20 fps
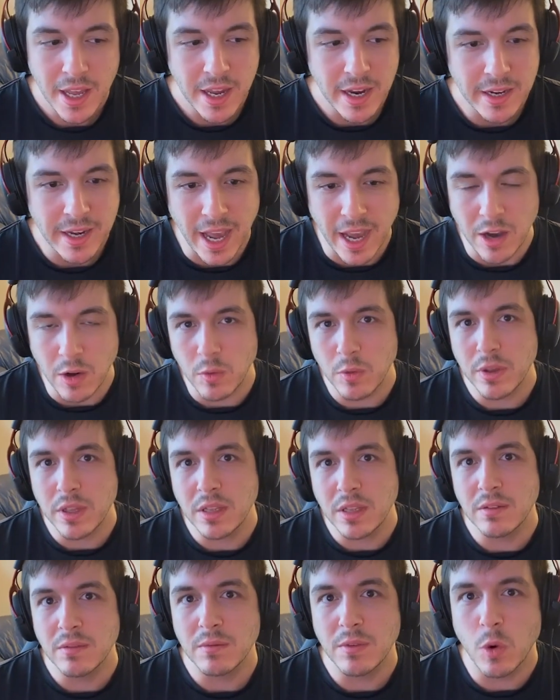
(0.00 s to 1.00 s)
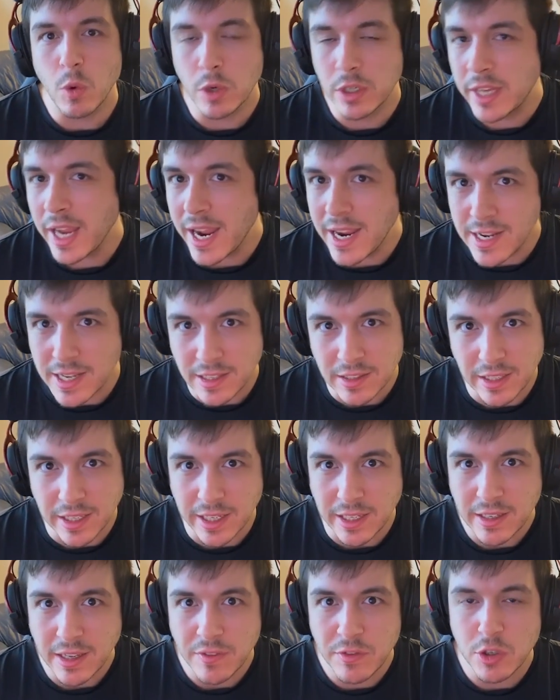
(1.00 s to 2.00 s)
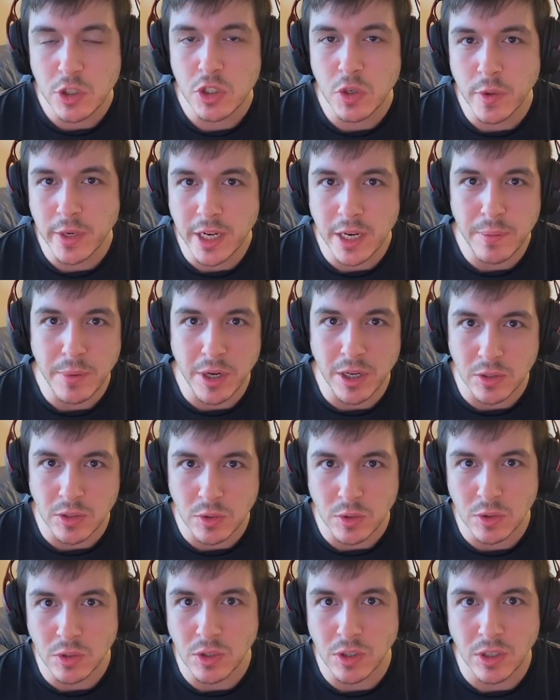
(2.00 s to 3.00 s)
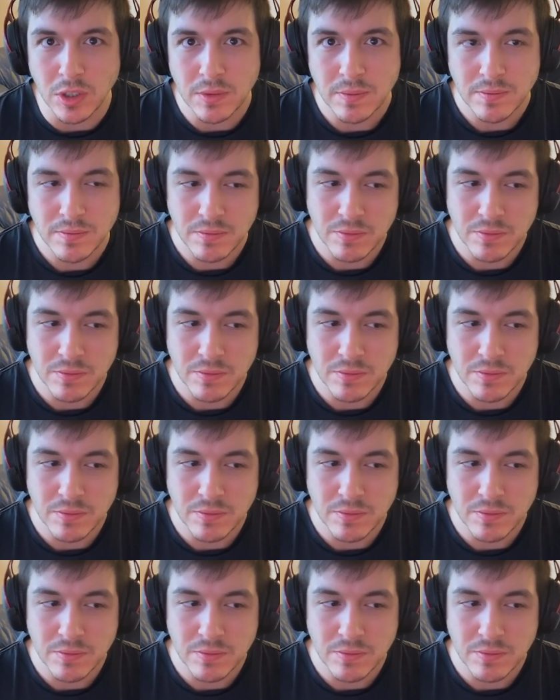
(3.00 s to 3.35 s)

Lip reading: Now, organically, if you're showing up on Google,